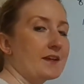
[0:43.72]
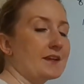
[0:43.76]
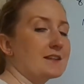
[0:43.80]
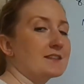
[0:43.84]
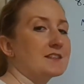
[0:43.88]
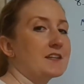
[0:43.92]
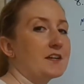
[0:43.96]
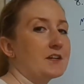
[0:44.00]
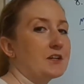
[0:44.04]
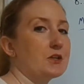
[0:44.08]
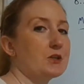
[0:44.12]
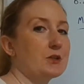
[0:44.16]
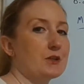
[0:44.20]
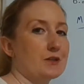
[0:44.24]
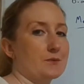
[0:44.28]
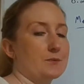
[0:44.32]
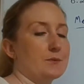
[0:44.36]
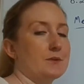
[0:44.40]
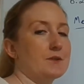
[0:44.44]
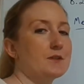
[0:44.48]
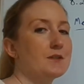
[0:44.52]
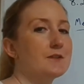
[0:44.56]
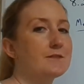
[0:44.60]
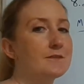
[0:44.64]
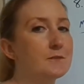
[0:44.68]
is going to look
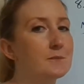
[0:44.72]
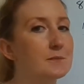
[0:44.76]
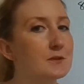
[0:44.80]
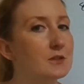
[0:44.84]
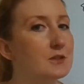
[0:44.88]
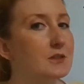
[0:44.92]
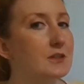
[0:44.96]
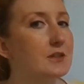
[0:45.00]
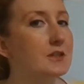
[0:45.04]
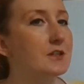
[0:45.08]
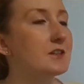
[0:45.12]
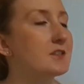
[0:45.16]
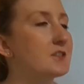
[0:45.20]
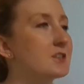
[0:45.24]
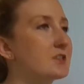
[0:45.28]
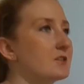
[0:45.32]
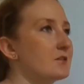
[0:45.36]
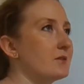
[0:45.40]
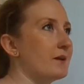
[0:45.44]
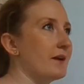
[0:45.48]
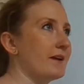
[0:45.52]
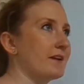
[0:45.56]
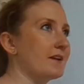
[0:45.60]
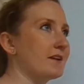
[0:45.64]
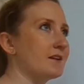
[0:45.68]
really familiar to
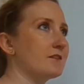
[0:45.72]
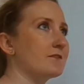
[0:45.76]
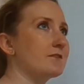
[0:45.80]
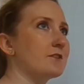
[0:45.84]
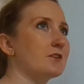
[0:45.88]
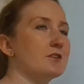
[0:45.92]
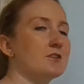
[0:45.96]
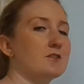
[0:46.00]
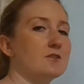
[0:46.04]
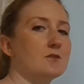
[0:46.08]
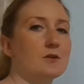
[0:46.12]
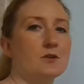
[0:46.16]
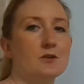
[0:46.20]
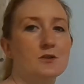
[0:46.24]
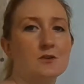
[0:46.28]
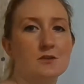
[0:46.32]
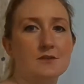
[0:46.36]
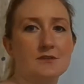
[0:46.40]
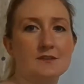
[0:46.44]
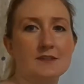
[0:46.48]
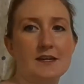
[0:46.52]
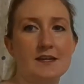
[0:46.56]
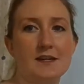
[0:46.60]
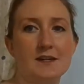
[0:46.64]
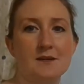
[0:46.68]
any of you who have
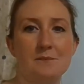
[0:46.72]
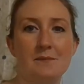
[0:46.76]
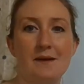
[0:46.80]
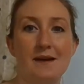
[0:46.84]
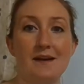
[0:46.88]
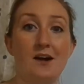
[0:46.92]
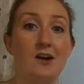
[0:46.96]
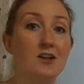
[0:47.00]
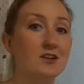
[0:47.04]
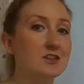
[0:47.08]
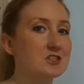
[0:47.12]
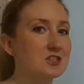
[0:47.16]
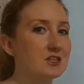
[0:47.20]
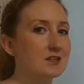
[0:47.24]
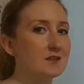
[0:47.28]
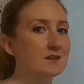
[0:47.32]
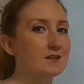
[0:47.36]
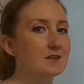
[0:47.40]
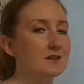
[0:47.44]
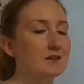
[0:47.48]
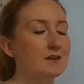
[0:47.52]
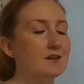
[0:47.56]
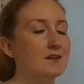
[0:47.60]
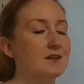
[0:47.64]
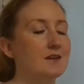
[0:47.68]
taken biology
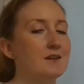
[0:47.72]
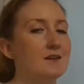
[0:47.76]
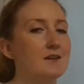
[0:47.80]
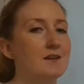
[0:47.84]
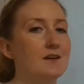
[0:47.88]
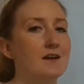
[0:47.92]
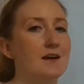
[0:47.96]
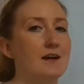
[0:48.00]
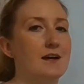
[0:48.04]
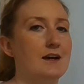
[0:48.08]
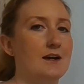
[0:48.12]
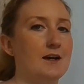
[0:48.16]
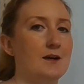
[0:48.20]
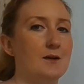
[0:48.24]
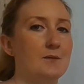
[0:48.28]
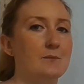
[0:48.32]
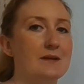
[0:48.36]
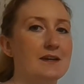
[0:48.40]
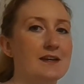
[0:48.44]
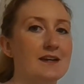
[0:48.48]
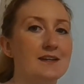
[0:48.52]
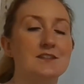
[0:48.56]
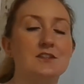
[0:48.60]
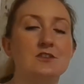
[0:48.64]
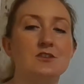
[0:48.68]

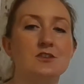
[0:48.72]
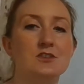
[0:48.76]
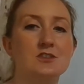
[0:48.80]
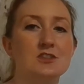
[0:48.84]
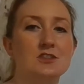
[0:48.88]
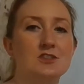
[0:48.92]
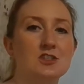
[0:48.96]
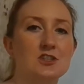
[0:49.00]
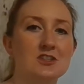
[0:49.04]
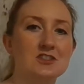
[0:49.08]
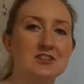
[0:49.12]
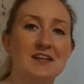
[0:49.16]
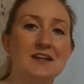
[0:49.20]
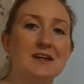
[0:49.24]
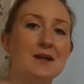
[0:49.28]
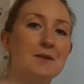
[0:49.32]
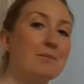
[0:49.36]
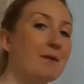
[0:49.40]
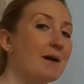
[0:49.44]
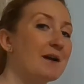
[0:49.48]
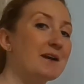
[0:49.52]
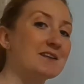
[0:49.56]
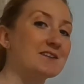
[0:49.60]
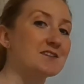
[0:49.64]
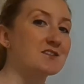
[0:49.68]
because it looks just like a
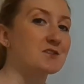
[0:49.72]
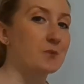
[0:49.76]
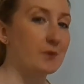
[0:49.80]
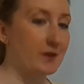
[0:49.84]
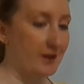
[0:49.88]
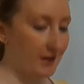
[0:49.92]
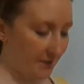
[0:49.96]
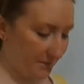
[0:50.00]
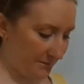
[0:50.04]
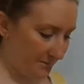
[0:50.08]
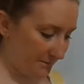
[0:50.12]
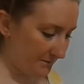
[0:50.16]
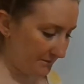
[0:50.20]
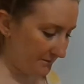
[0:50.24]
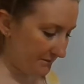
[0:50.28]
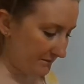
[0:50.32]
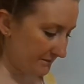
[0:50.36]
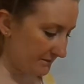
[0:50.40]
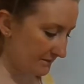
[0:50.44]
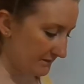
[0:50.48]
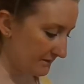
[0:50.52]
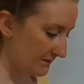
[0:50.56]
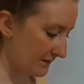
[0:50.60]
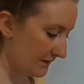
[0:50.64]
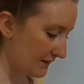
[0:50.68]
Punnett square.
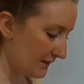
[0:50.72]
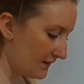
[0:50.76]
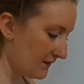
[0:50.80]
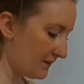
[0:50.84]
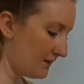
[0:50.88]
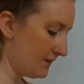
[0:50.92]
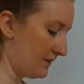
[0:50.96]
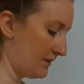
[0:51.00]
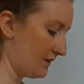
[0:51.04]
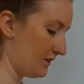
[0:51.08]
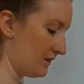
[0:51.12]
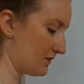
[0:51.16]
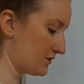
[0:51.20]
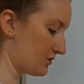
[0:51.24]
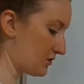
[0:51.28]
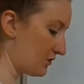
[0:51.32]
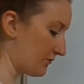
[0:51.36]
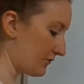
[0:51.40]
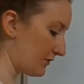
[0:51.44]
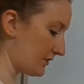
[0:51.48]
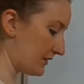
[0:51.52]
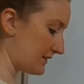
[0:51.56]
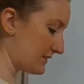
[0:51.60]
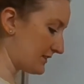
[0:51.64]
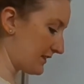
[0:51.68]
So
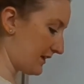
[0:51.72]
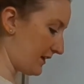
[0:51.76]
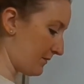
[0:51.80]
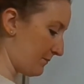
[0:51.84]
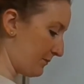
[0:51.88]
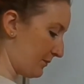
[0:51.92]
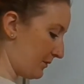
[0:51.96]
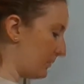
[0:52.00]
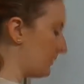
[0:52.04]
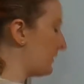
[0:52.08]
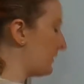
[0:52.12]
for example,